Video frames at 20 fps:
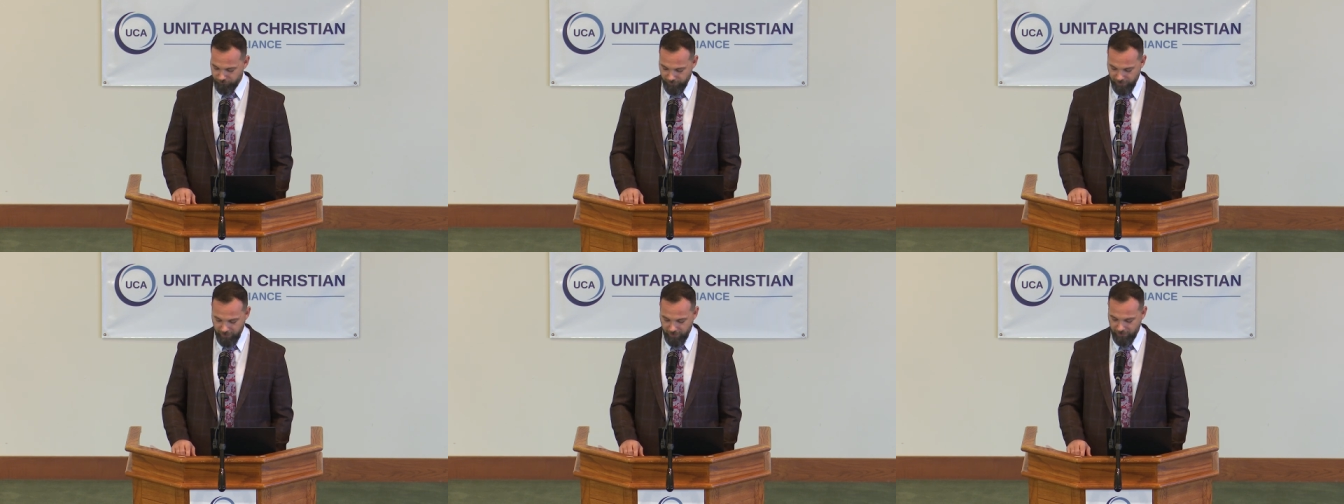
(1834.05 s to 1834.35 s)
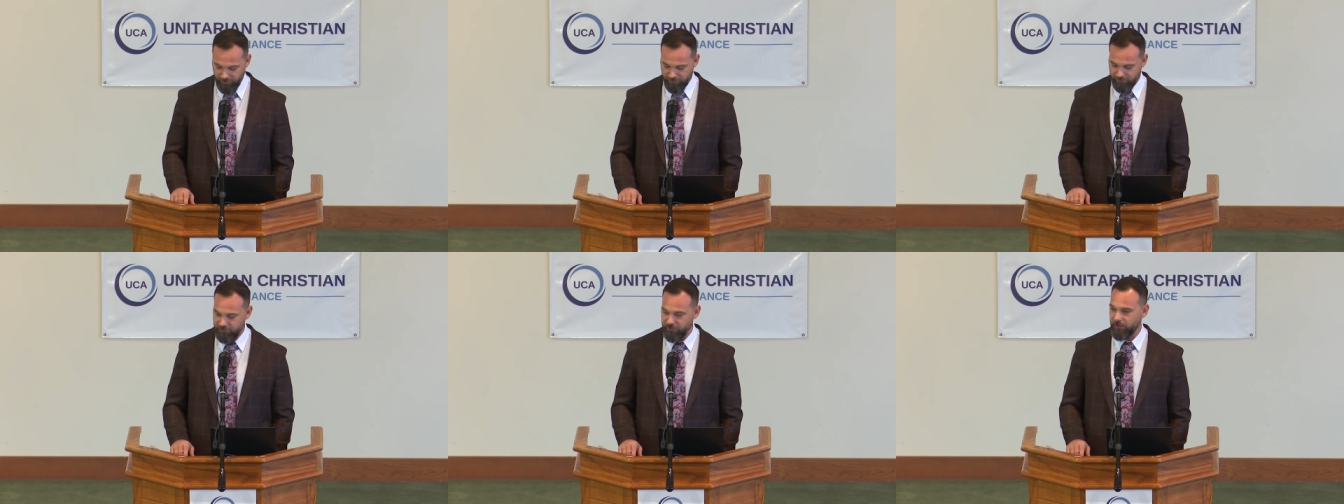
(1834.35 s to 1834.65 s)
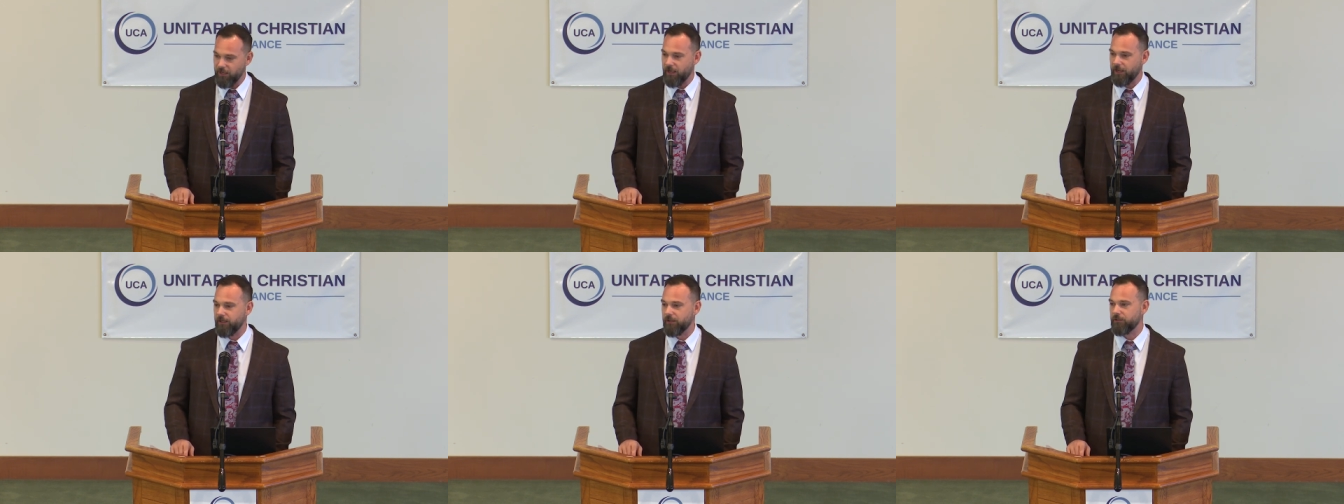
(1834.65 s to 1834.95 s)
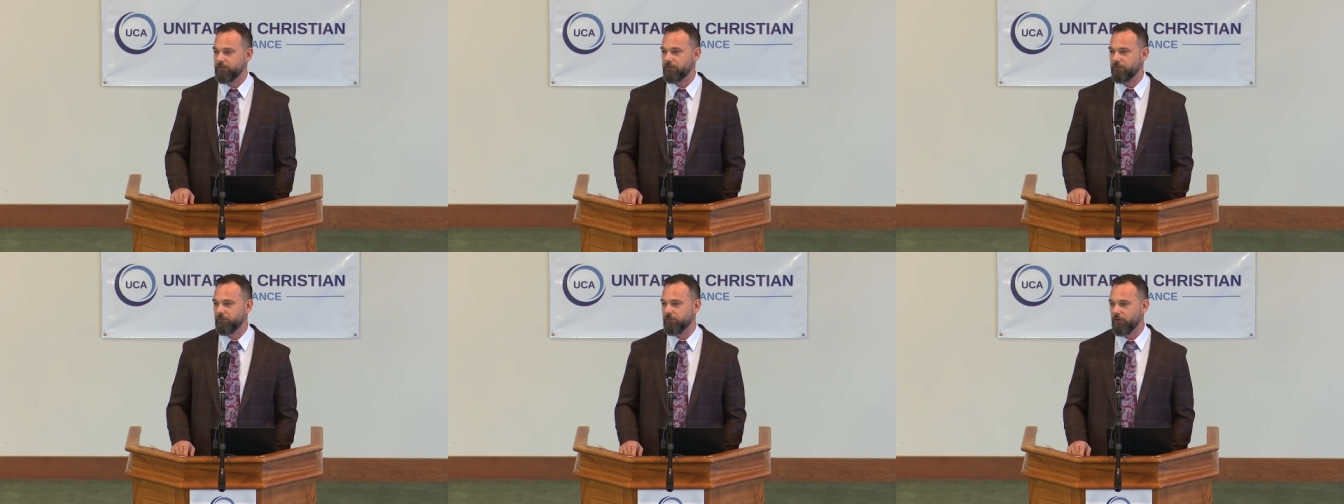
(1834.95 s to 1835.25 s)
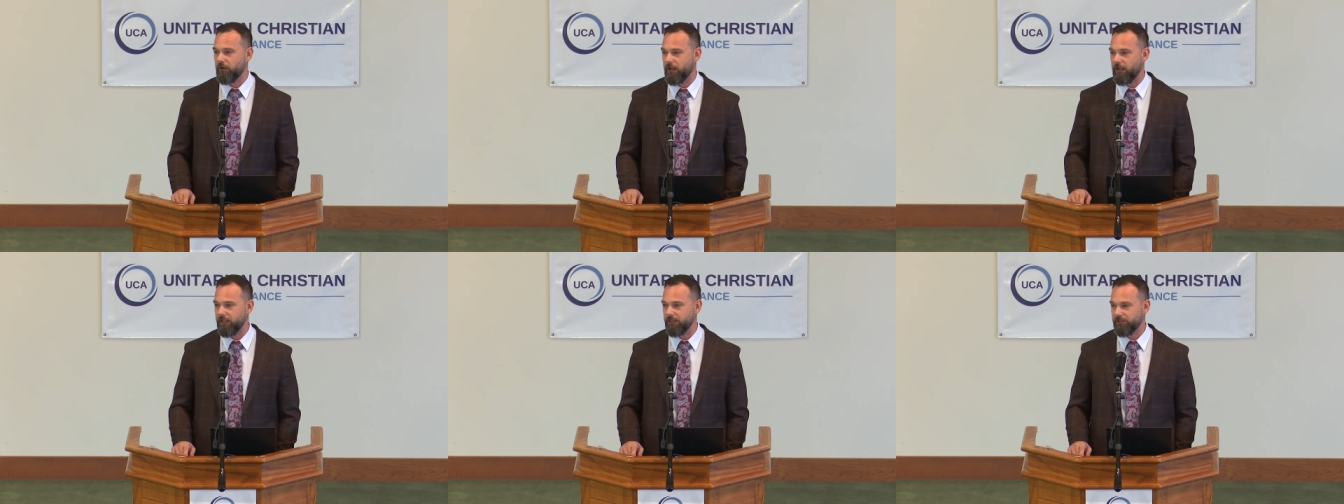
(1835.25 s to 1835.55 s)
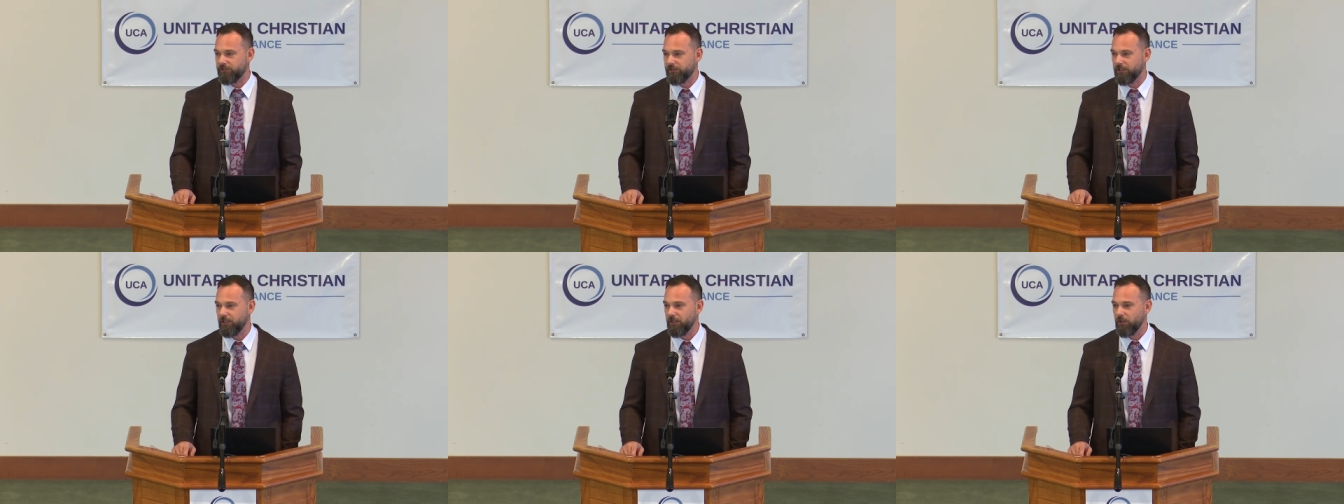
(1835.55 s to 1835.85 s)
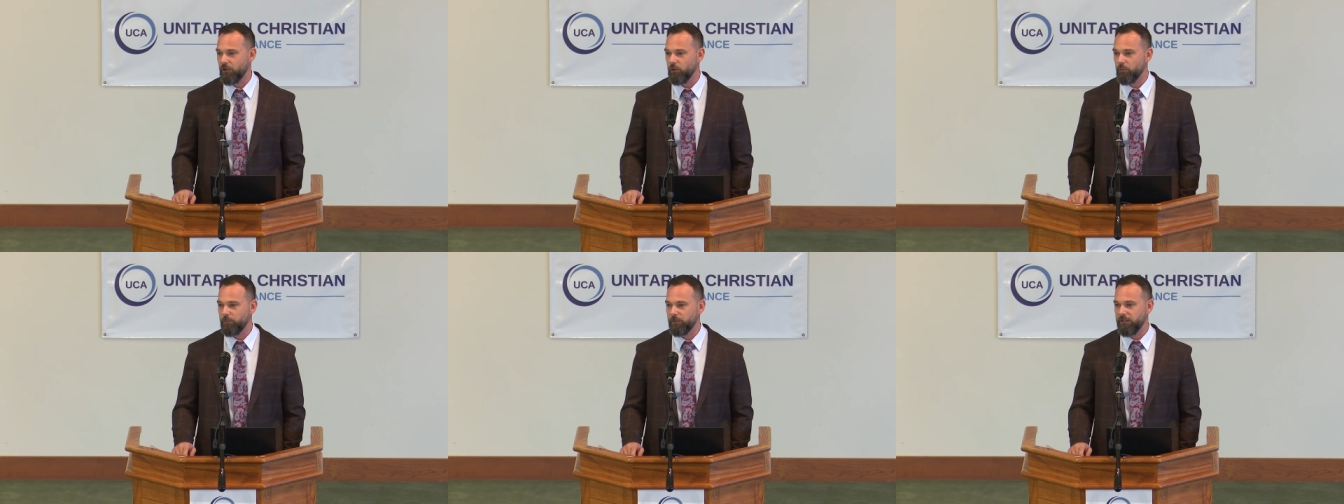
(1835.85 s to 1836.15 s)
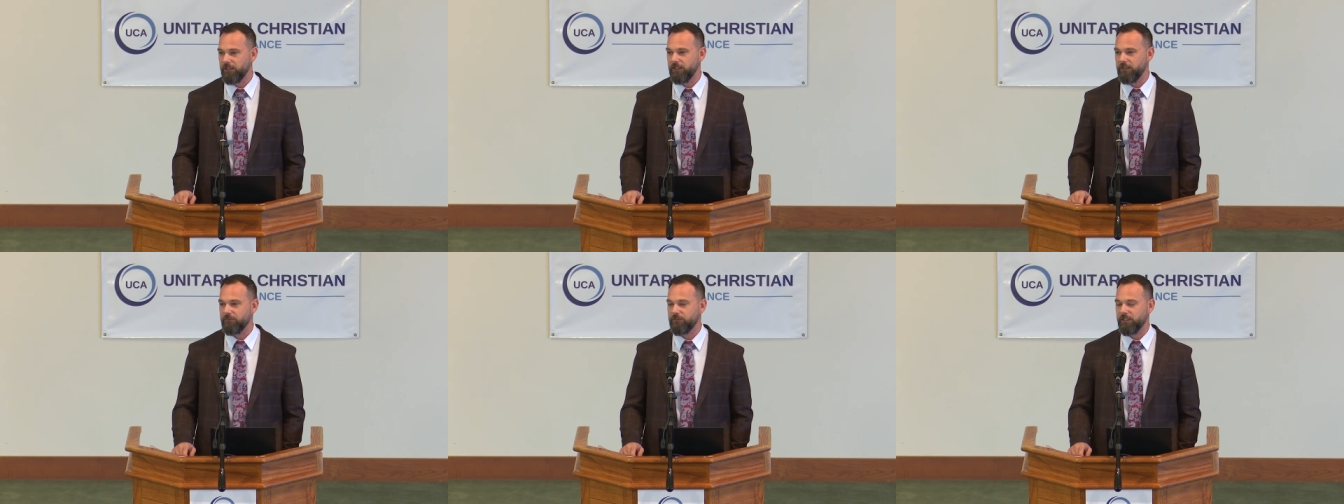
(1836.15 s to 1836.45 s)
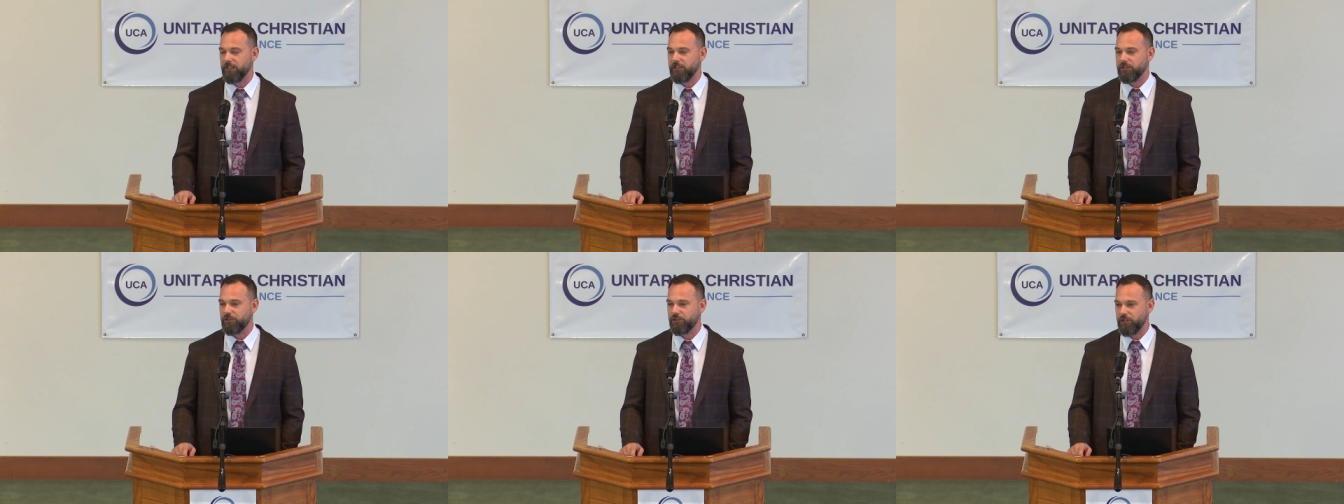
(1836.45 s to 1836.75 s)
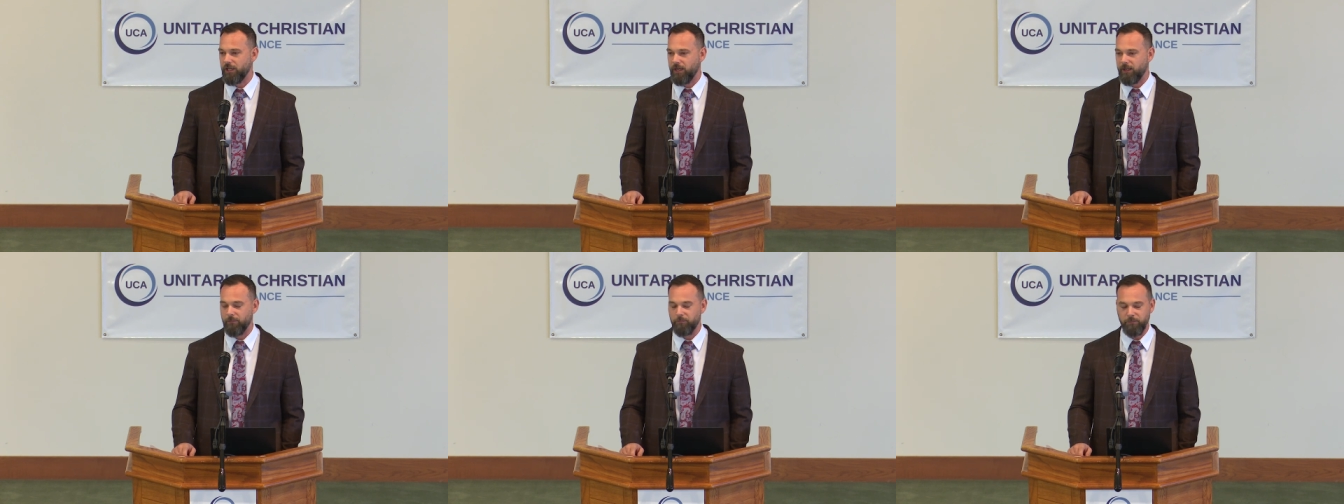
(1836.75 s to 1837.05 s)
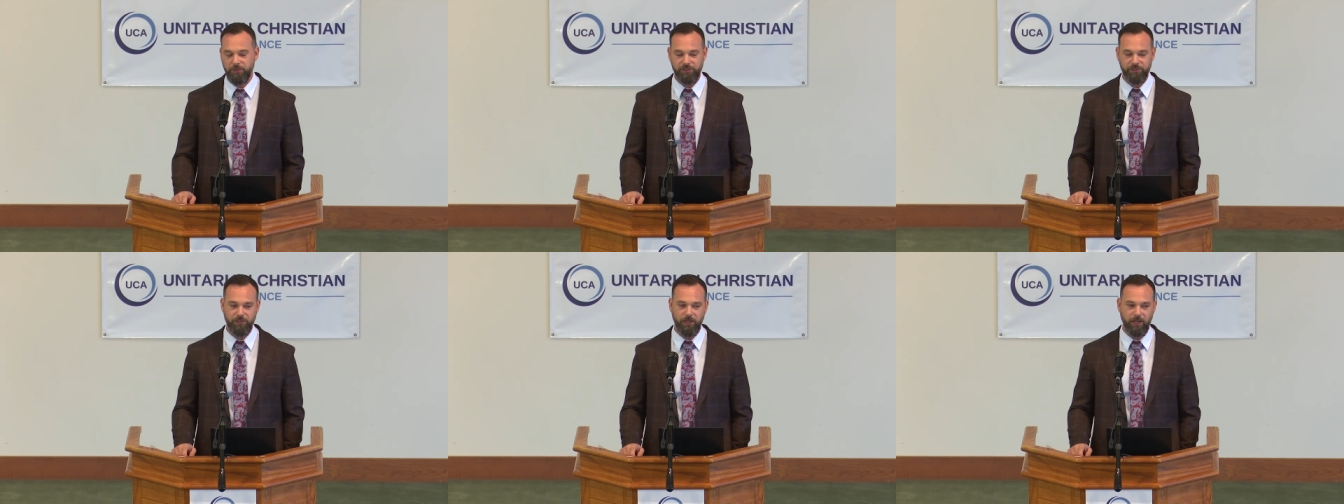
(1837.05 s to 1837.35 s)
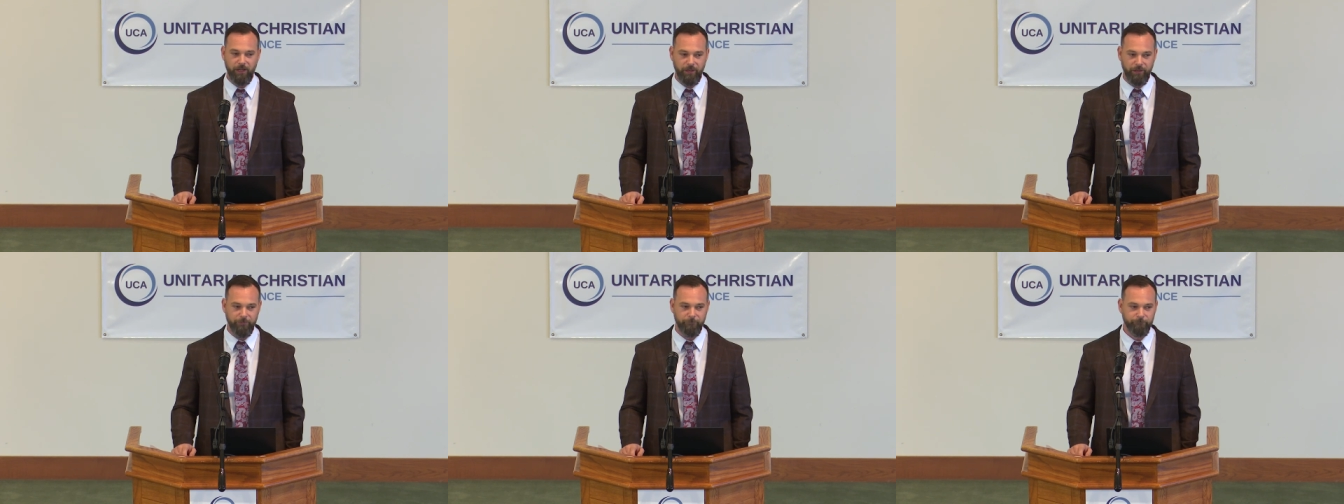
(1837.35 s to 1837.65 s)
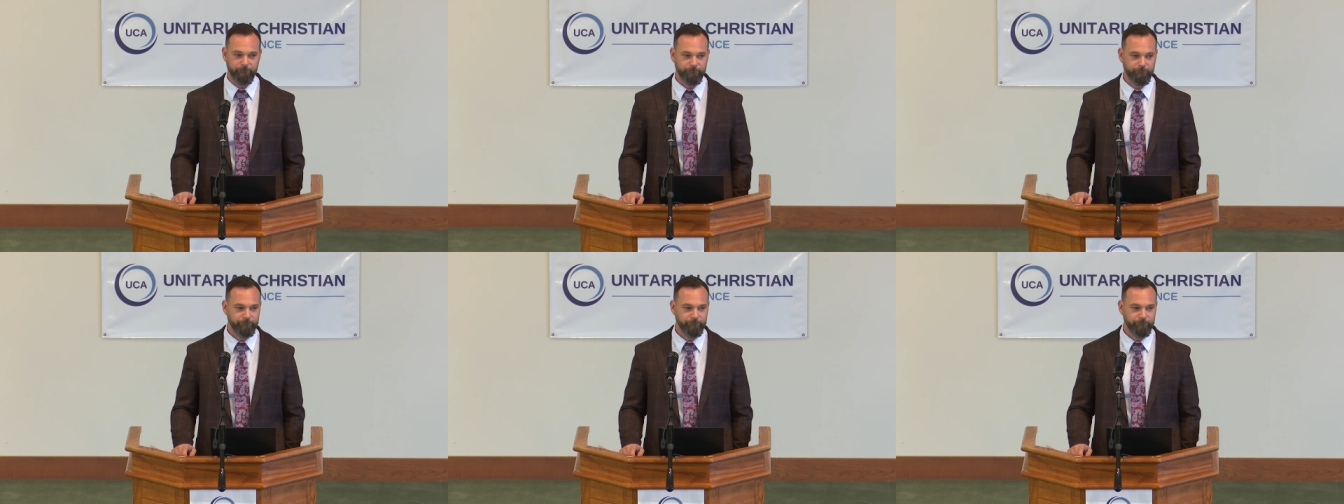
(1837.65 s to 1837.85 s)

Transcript: vain, deniers of Christ who believed in a sham Messiah.